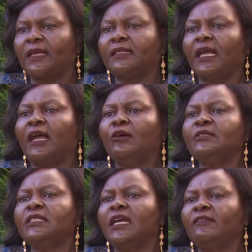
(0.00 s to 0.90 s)
the
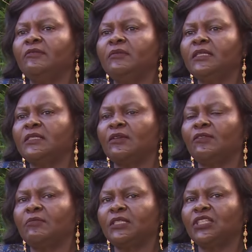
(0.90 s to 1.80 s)
county governments
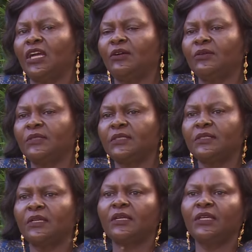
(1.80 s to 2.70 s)
of Machakos,
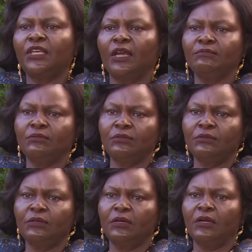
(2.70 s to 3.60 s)
Kiambu,
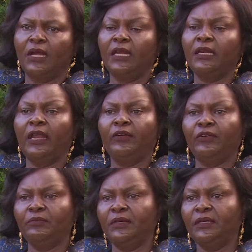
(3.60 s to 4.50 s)
and
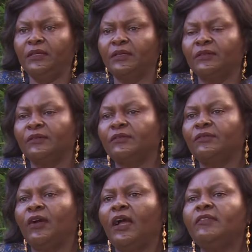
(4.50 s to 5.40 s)
Nairobi
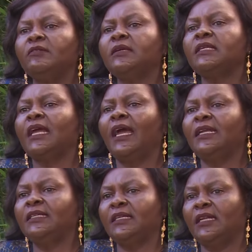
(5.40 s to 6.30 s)
for having been
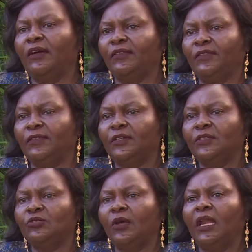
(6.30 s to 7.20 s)
kind enough
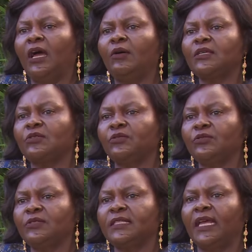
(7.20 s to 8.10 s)
to allow us to
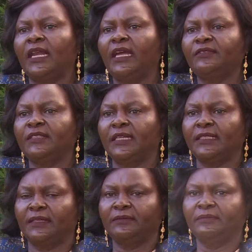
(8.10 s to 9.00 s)
use their live
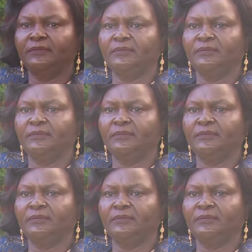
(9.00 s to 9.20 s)
data.